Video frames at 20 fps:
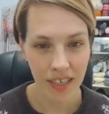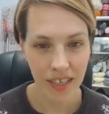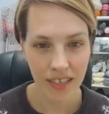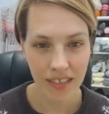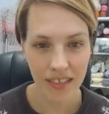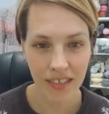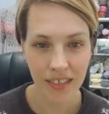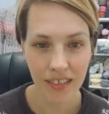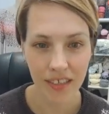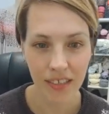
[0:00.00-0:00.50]

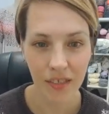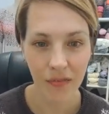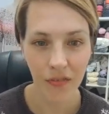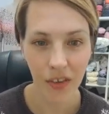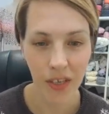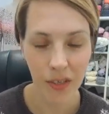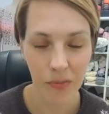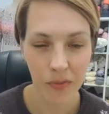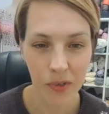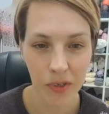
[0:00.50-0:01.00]
Test Knitters
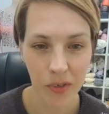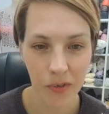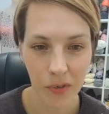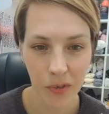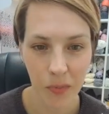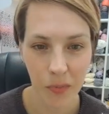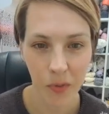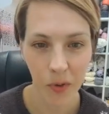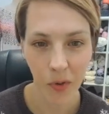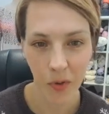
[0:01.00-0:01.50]
Facebook
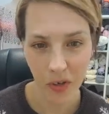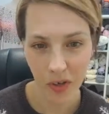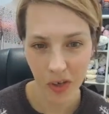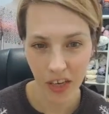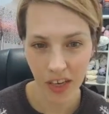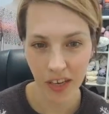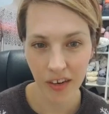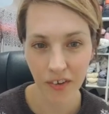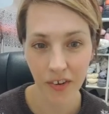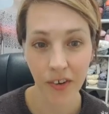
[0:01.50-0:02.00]
group or
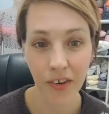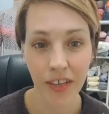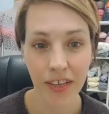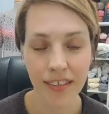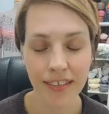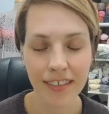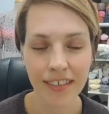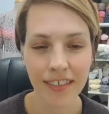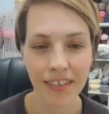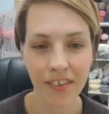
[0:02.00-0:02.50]
here on
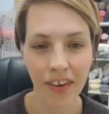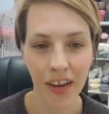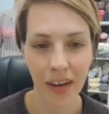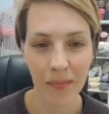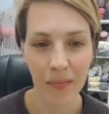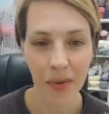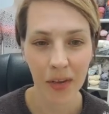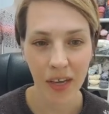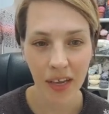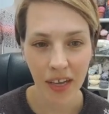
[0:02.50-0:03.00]

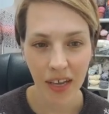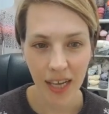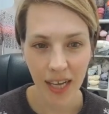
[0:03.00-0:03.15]
Instagram